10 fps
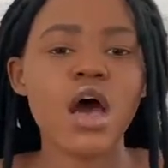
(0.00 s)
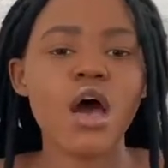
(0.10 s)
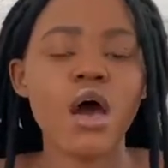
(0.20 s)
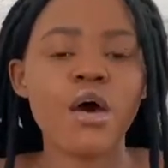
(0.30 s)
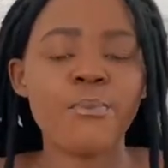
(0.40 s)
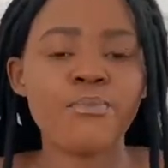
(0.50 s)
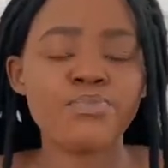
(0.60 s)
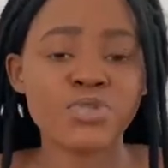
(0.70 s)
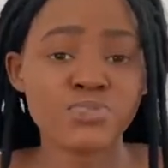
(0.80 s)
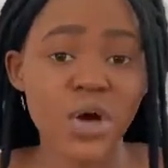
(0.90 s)
a
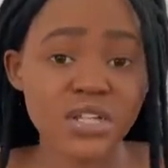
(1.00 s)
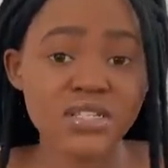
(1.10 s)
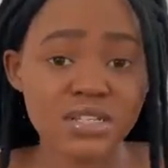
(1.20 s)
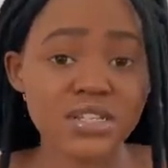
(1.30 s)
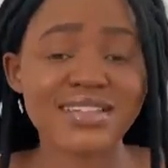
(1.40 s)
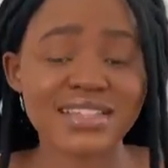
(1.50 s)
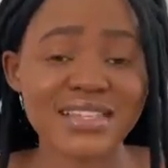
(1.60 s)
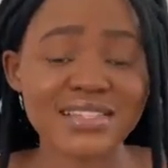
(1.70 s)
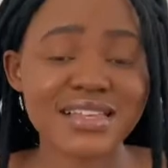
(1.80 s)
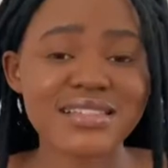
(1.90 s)
spot in a
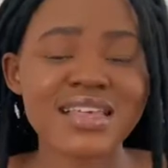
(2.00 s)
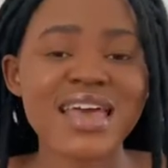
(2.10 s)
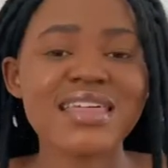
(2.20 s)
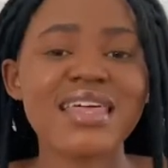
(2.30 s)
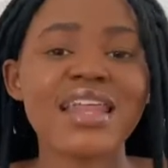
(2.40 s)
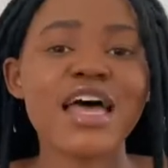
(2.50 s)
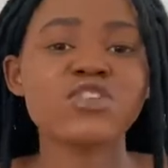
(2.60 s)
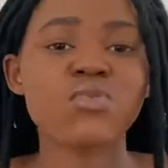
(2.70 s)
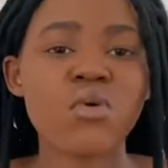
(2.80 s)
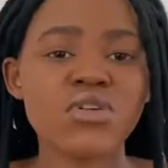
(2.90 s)
desert that
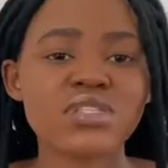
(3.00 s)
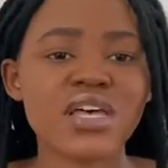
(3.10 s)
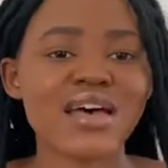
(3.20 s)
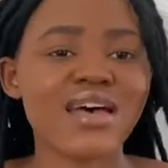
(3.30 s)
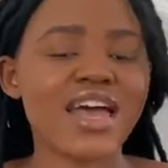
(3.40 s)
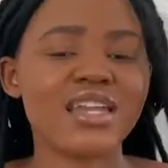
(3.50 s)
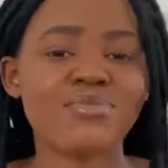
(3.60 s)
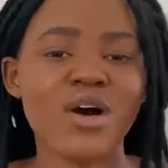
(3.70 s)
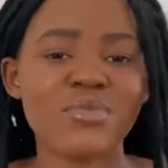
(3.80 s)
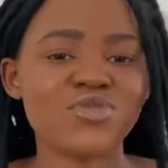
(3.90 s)
has water
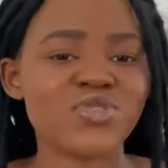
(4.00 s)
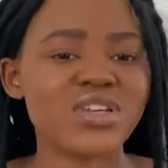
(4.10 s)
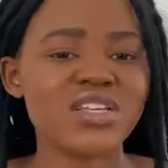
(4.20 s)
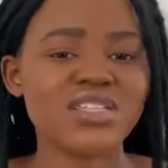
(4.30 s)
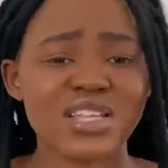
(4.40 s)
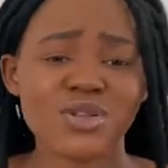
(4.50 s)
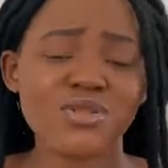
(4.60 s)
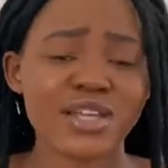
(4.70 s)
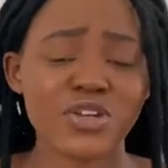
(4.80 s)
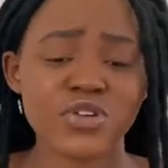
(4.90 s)
and palm trees and
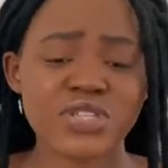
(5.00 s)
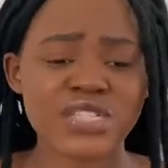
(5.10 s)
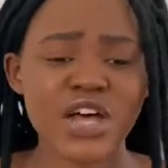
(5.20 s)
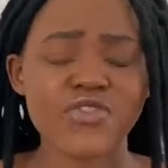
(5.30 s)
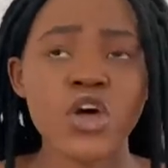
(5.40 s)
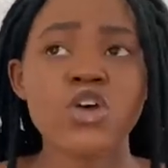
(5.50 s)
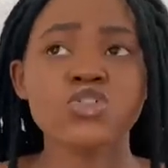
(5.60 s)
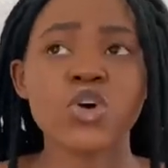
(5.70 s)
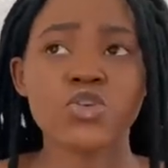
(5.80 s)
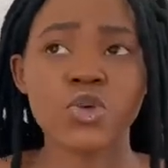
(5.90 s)
all that good stuff.
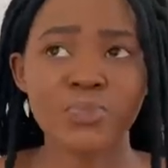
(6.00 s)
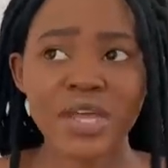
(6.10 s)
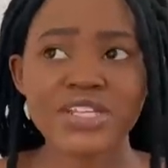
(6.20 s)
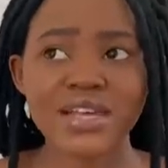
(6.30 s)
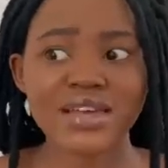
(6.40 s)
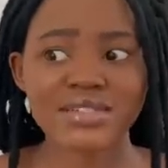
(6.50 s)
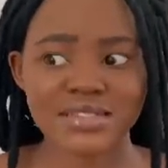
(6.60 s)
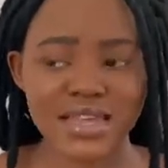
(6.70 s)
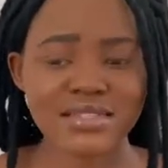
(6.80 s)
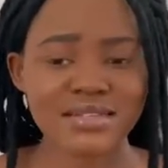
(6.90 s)
So you picture a
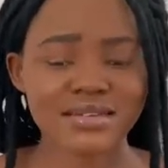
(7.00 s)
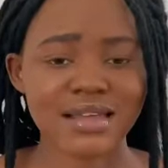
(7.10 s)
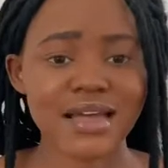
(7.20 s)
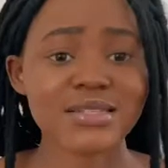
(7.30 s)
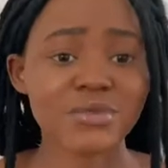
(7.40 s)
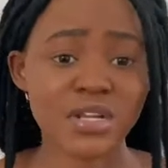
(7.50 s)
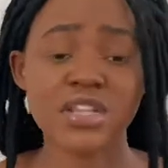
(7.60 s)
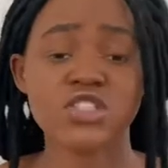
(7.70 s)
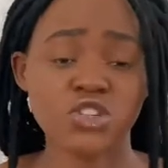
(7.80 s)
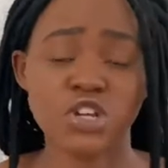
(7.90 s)
desert, guys. I want
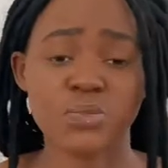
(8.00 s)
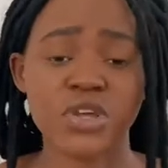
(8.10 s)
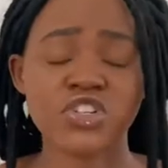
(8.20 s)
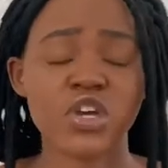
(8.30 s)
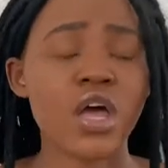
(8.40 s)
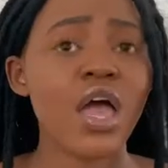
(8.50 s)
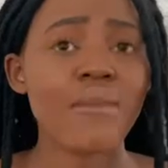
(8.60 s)
to insert a picture.